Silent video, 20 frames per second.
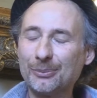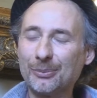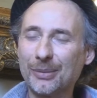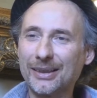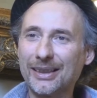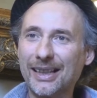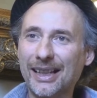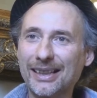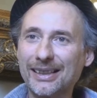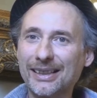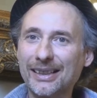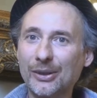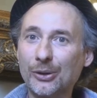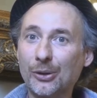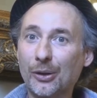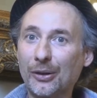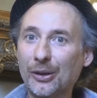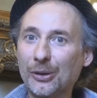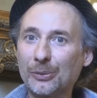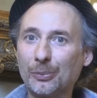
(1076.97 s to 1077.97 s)
but then
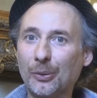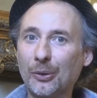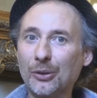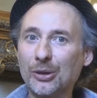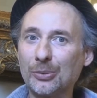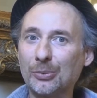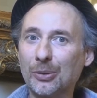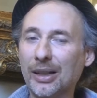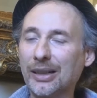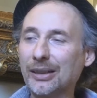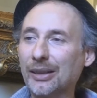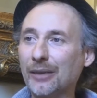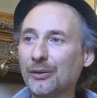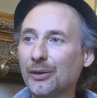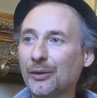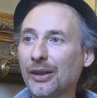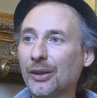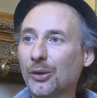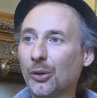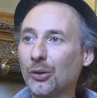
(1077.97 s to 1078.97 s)
you are responsible. And if
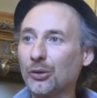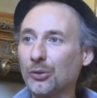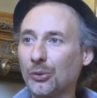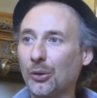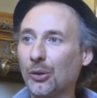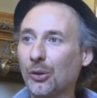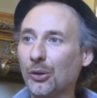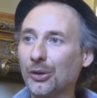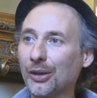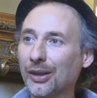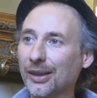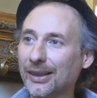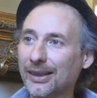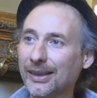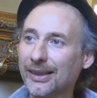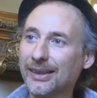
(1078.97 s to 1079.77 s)
everything goes wrong,